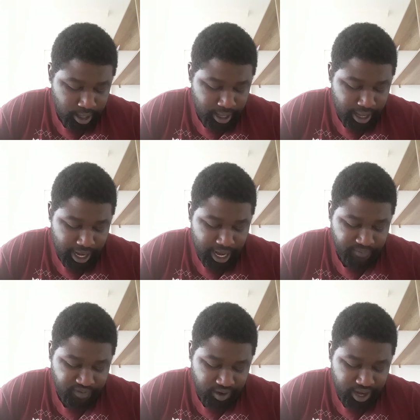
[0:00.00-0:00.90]
I
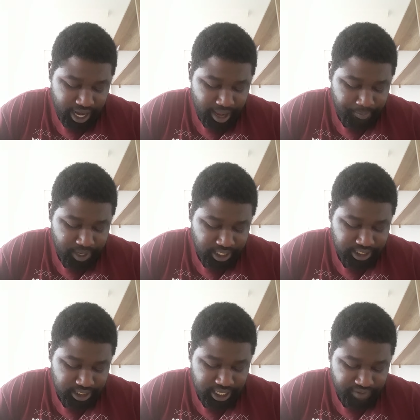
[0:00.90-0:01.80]
am very happy
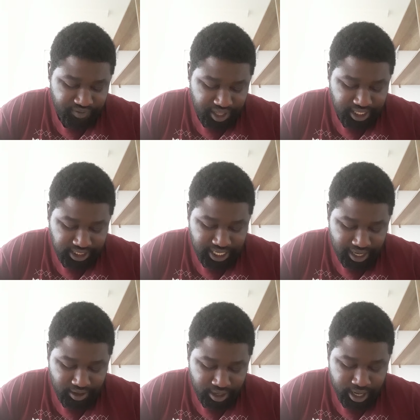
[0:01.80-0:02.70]
to live in this
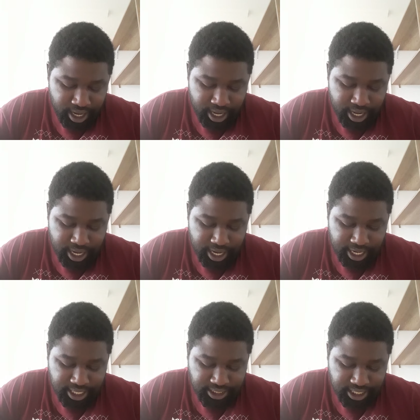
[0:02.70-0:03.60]
town.
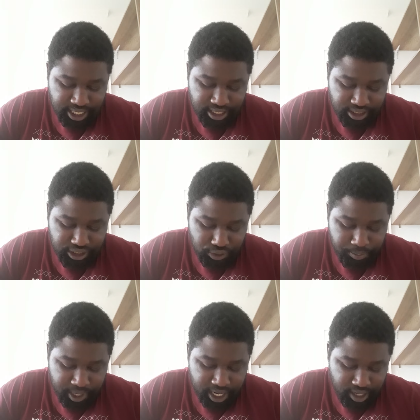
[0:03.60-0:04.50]
It is neither too
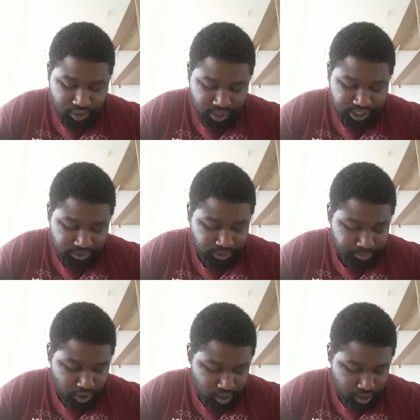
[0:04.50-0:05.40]
big nor too
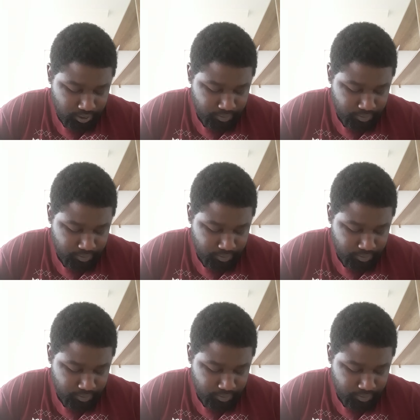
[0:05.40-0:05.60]
small.